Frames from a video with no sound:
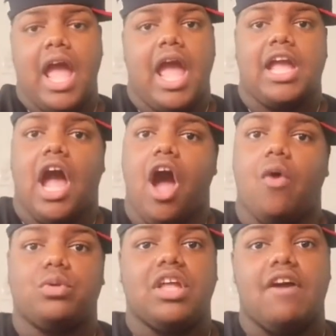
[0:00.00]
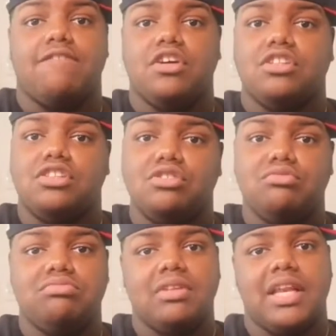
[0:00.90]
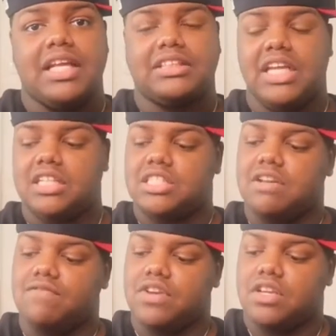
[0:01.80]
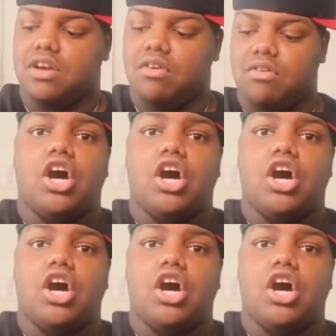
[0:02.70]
And y'all, without further ado, let's get into the video.